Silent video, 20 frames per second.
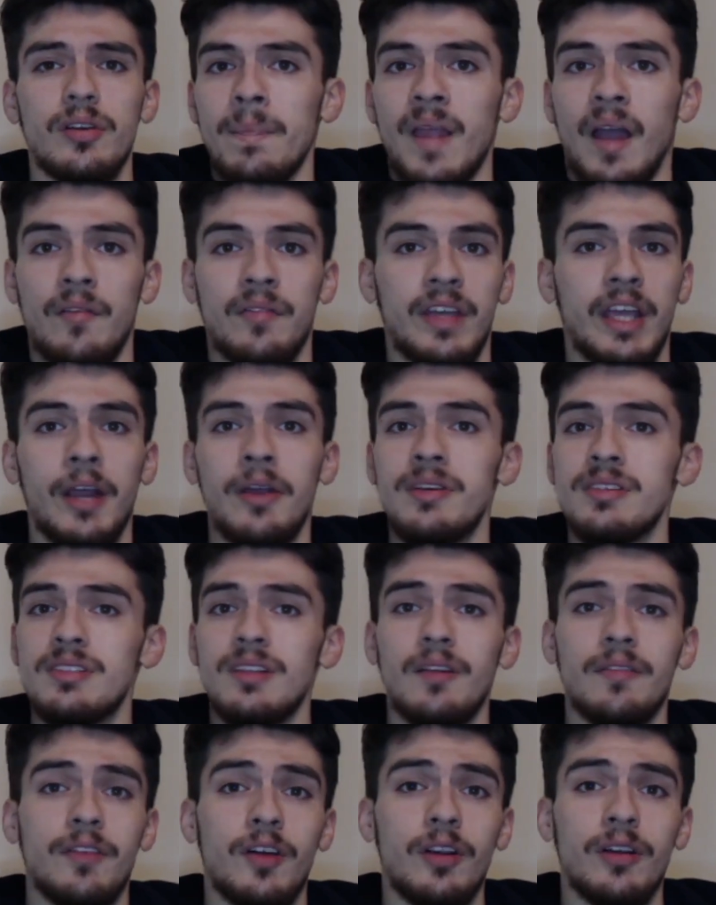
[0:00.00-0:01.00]
If Caris
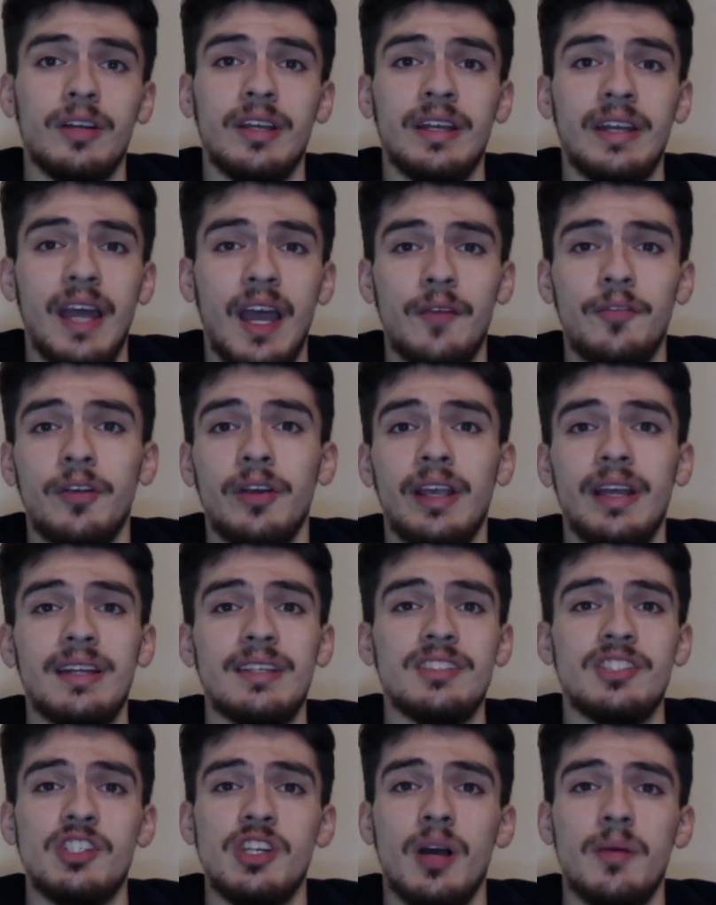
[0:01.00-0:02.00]
LeVert can ever get
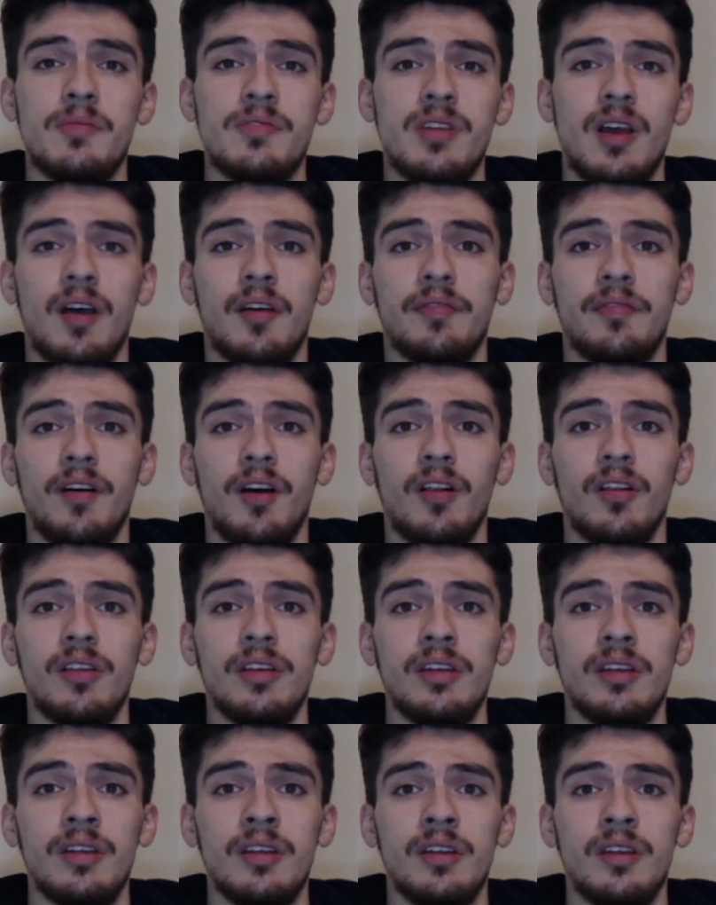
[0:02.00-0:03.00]
his jump shot
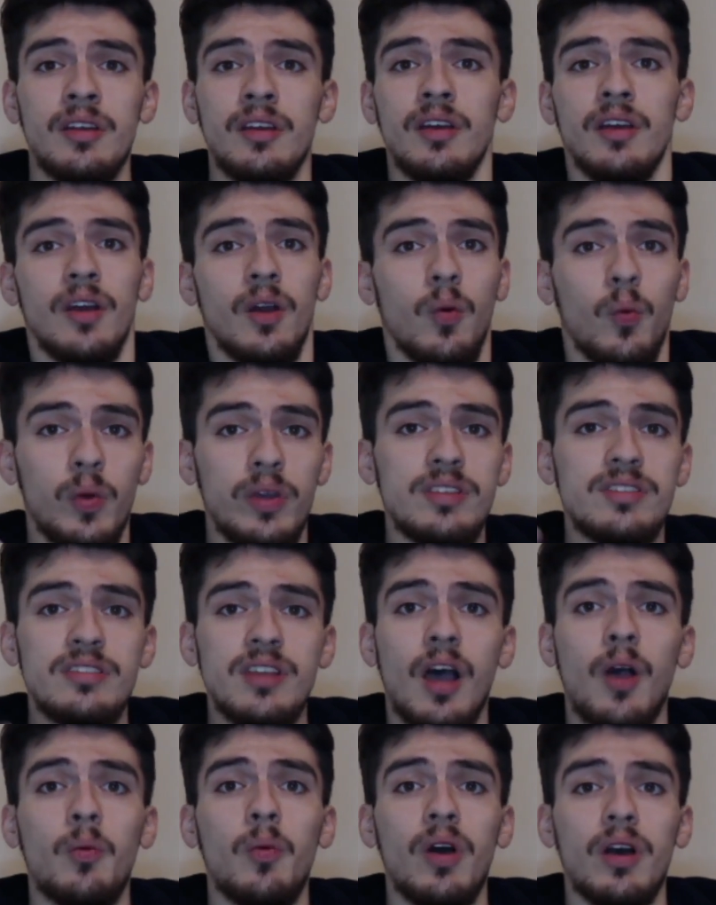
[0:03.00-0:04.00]
falling, we've
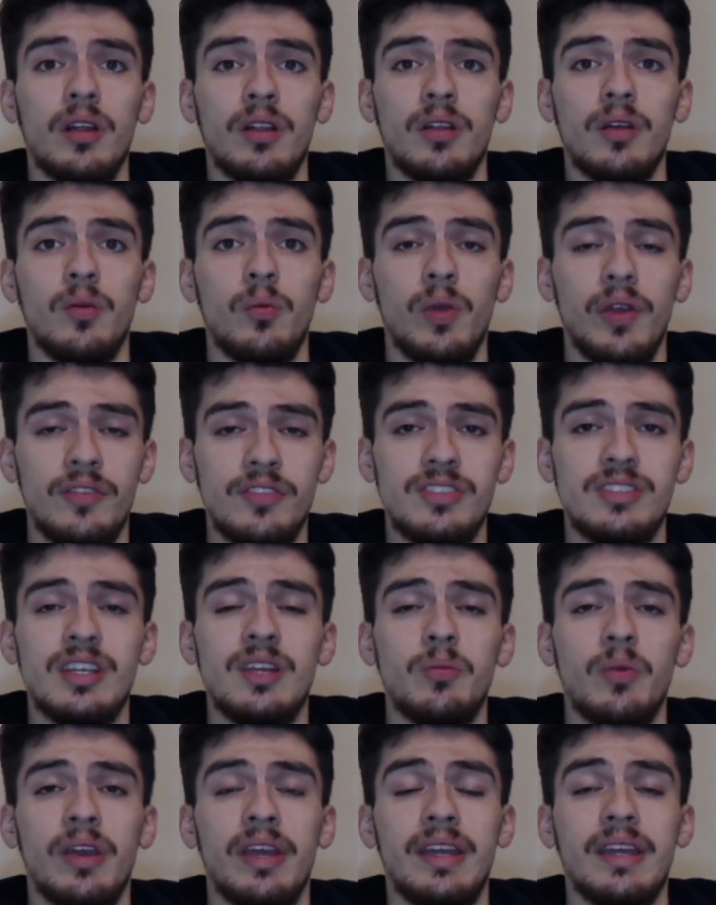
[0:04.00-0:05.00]
seen
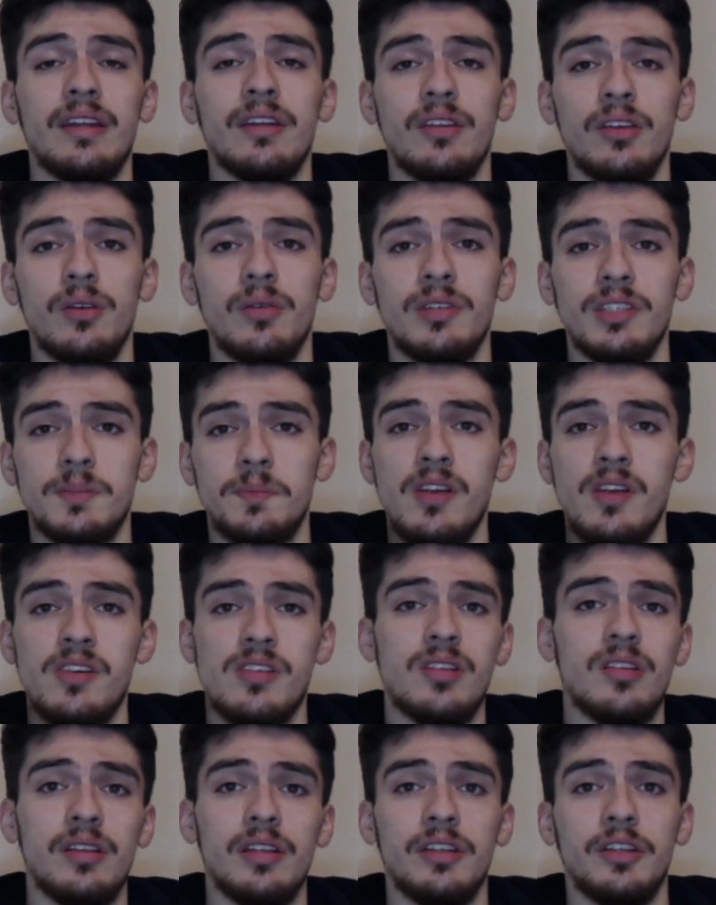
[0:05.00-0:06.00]
what he can do,
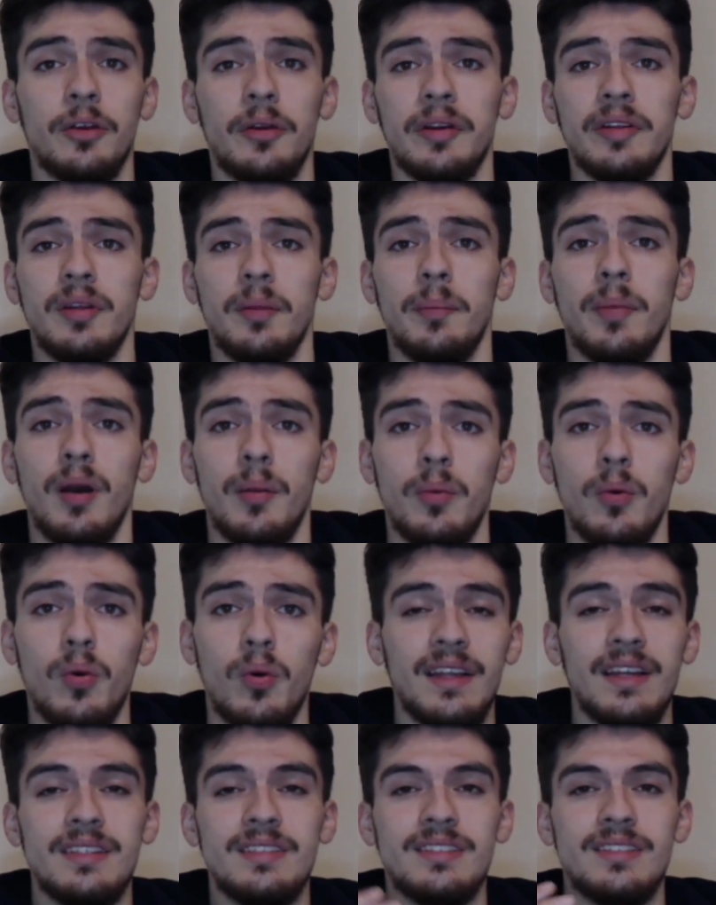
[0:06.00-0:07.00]
especially during the bubble.
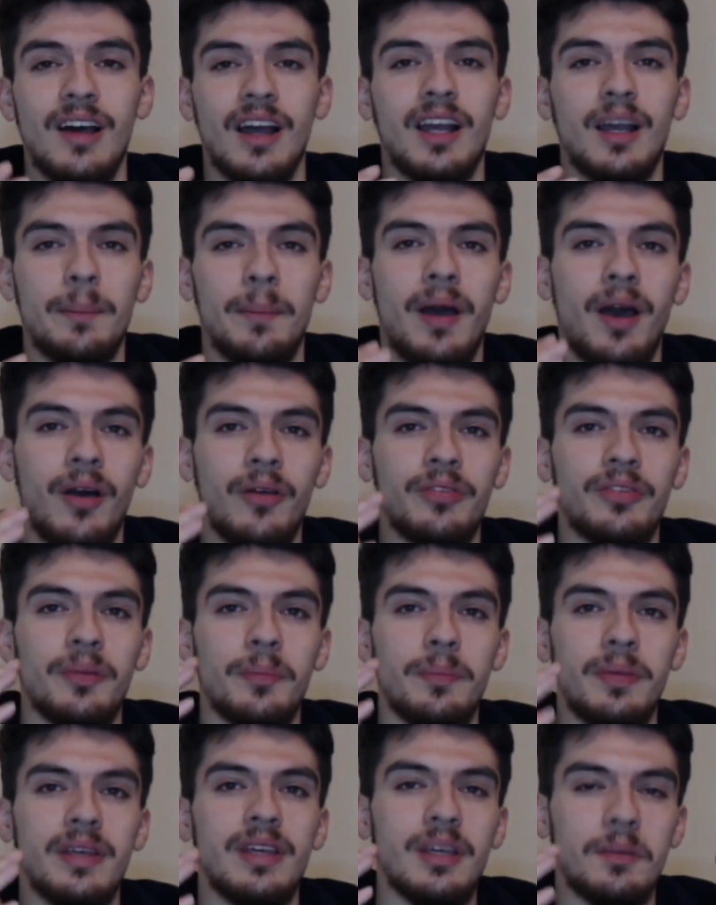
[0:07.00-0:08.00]
Let's talk about the
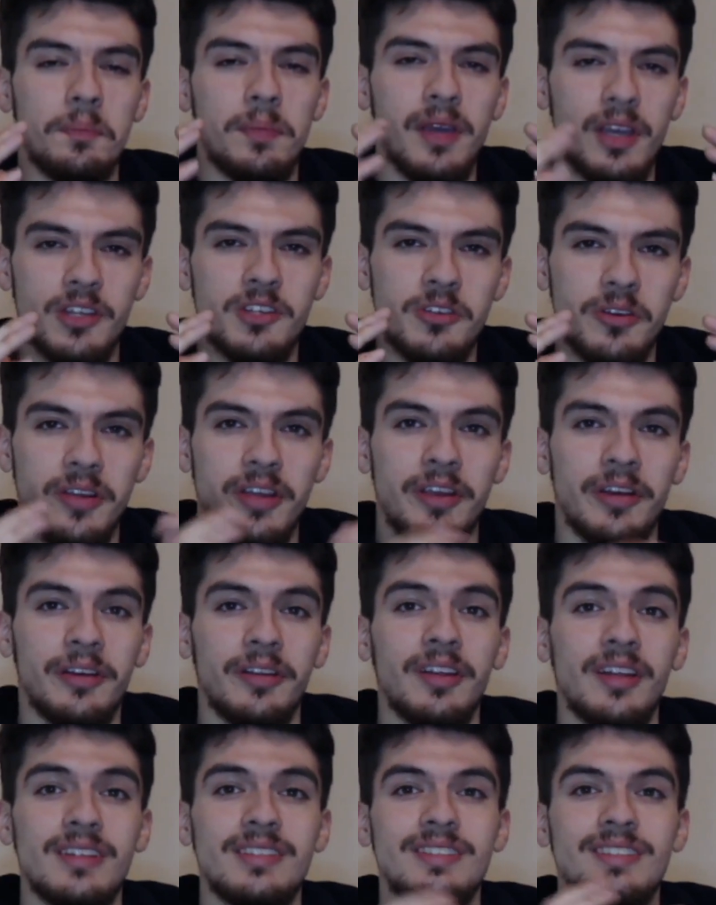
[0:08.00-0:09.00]
big picture here.
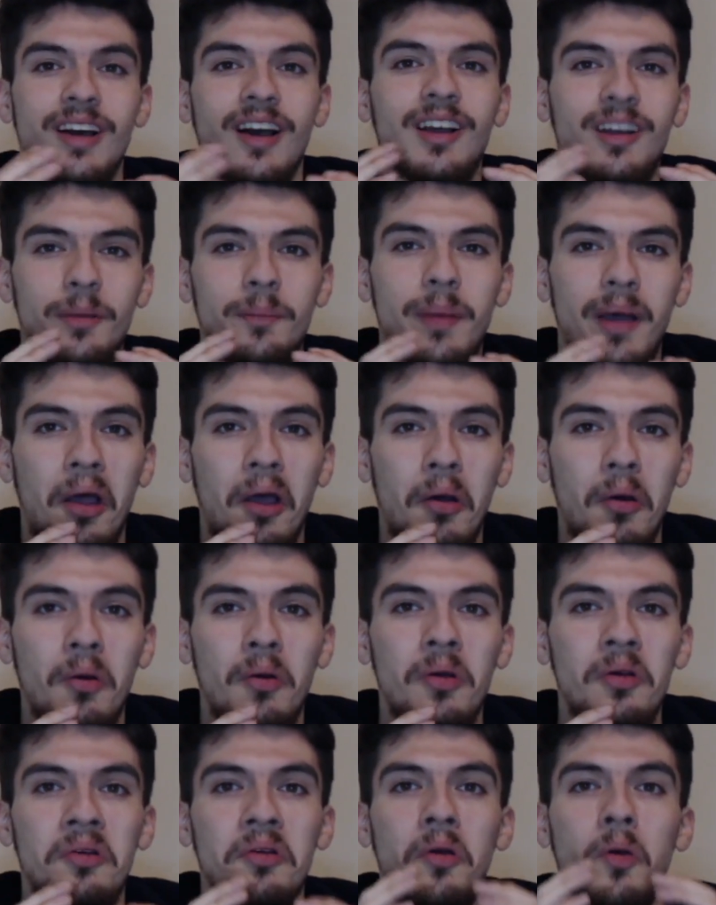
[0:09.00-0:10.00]
Let's talk about
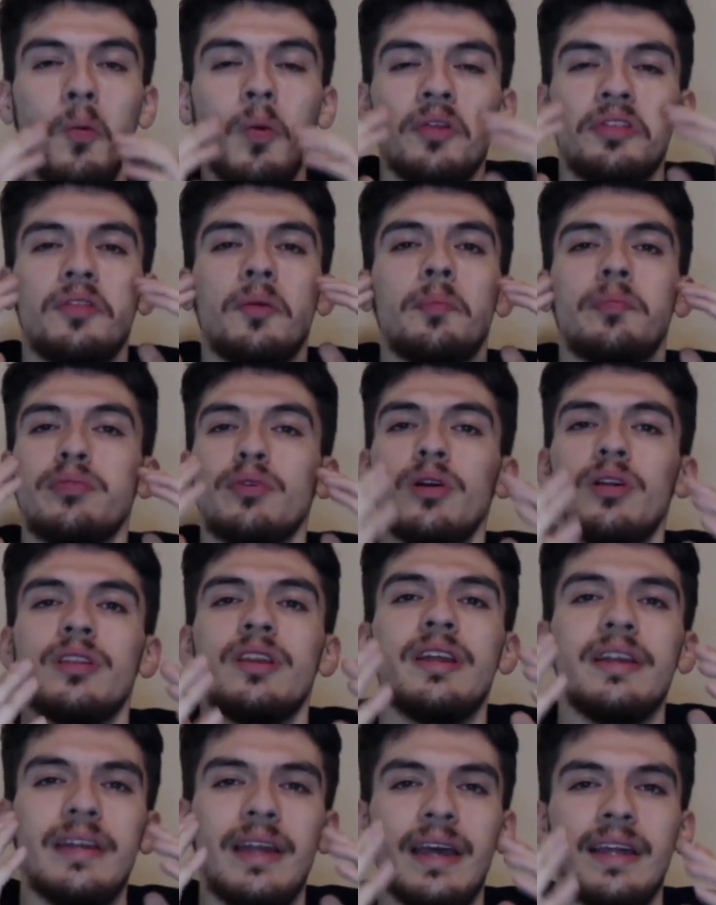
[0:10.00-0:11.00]
what the
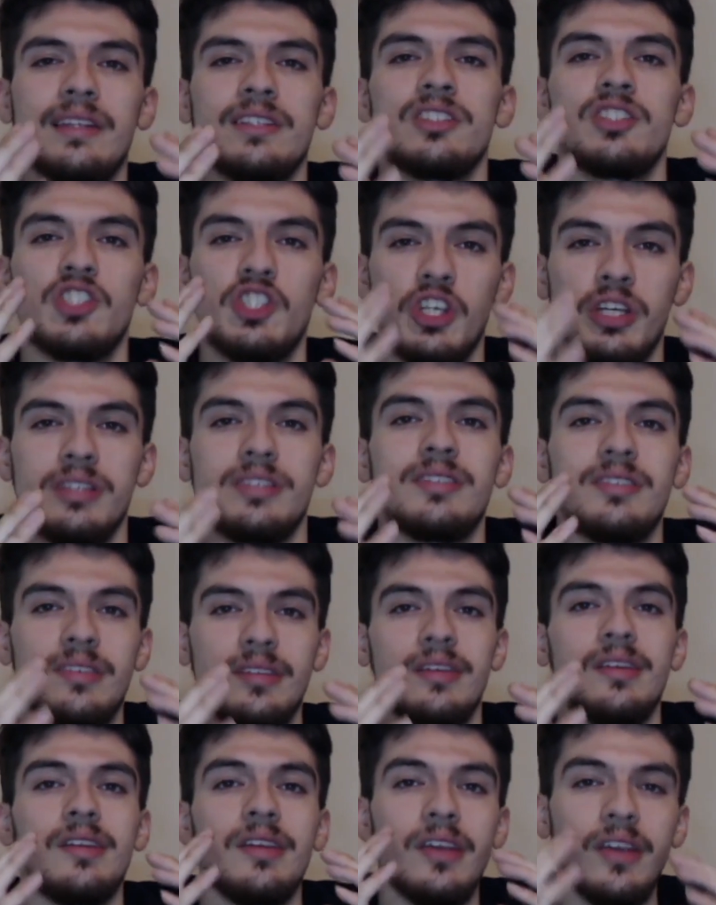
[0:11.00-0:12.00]
Brooklyn Nets just
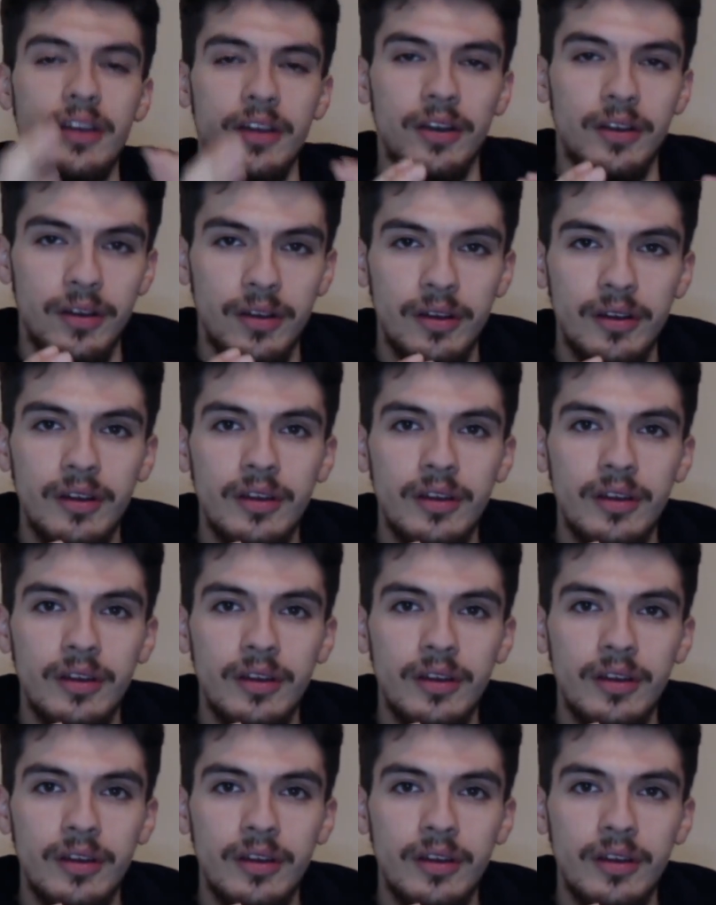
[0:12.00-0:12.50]
did here.